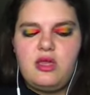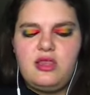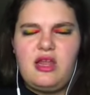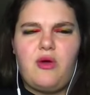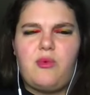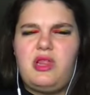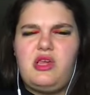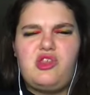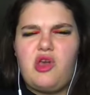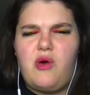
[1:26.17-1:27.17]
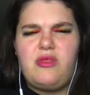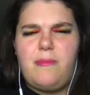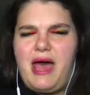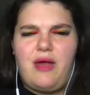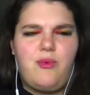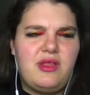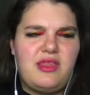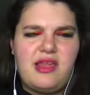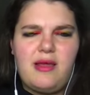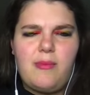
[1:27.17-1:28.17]
They don't really show the bad ones
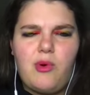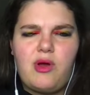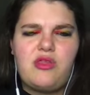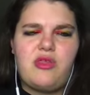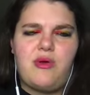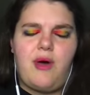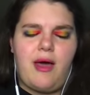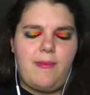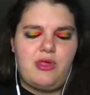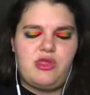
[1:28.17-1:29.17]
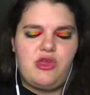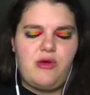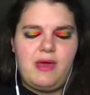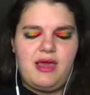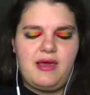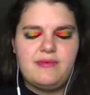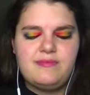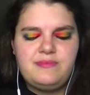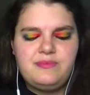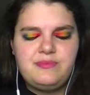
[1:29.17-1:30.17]
anymore, so I'm assuming
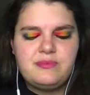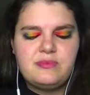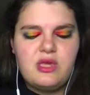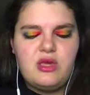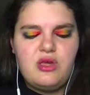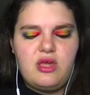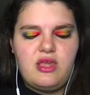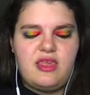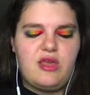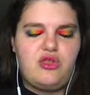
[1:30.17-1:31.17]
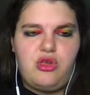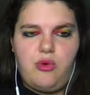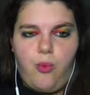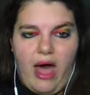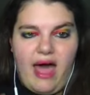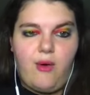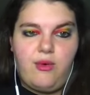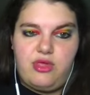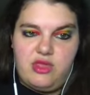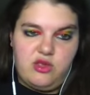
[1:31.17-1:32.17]
it says she
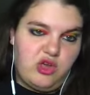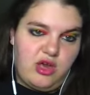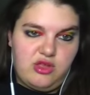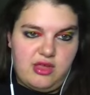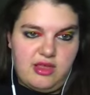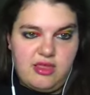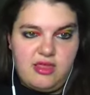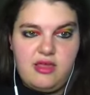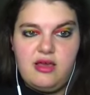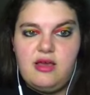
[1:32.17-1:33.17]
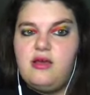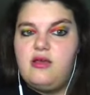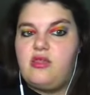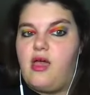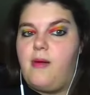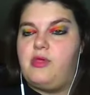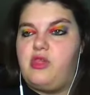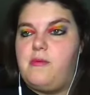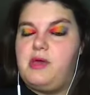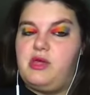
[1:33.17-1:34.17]
wows the judges, so I'm
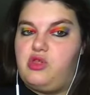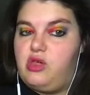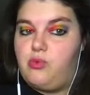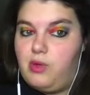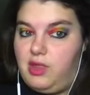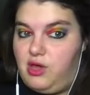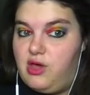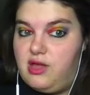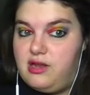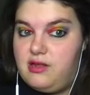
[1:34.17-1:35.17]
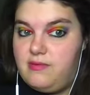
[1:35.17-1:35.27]
assuming she's really good.